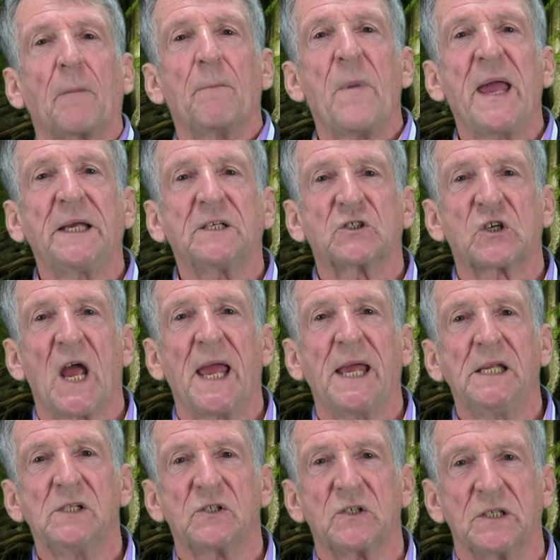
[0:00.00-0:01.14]
make
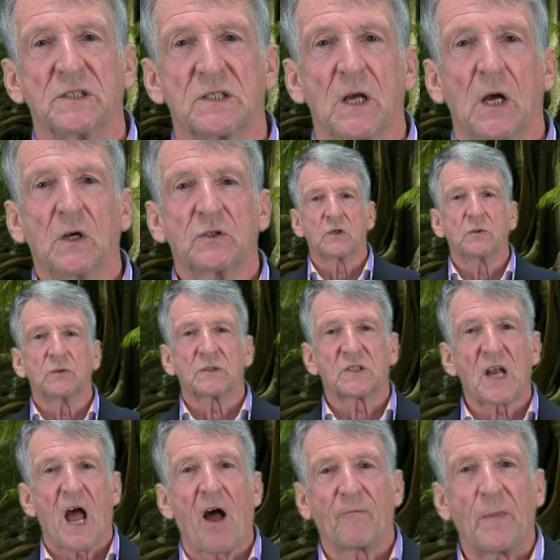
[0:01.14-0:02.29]
changes to a
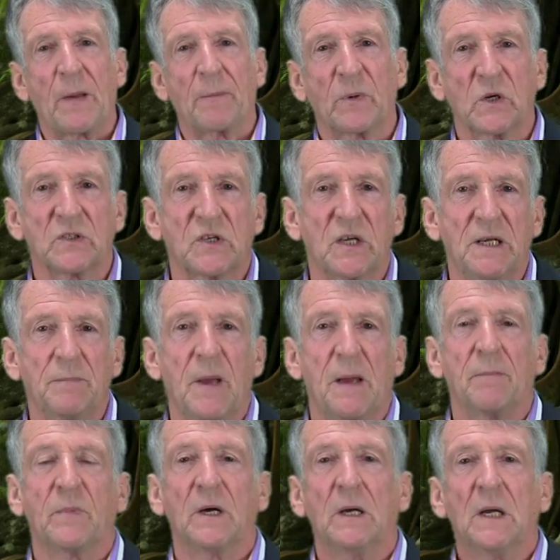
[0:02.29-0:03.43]
staff member, a team
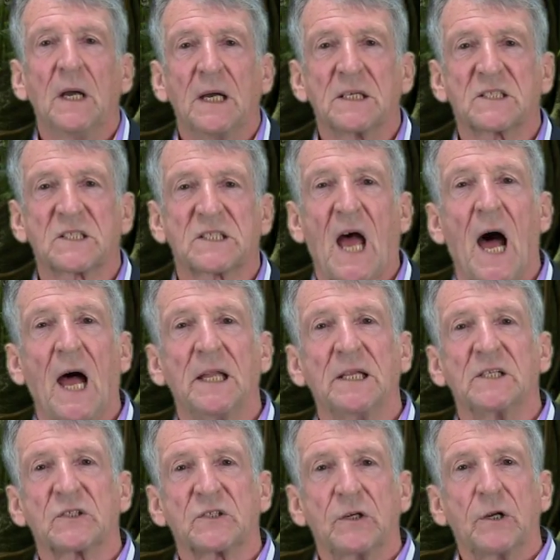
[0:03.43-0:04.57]
member, a
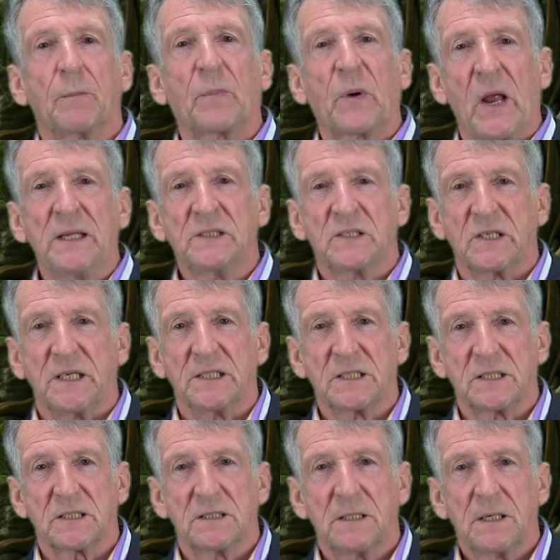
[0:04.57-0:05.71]
stylist, an
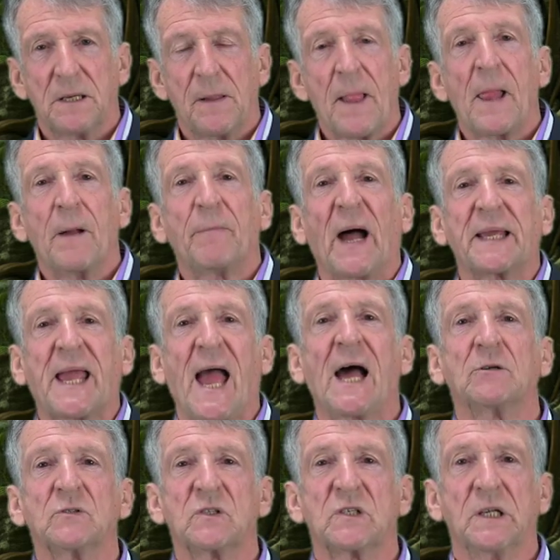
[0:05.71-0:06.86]
apprentice, by
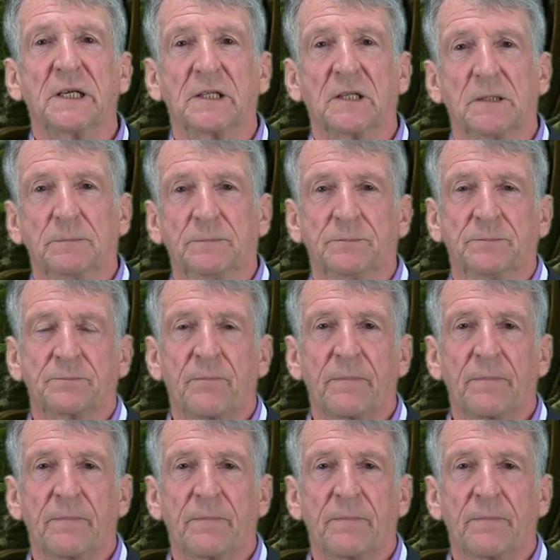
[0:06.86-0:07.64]
counselling them.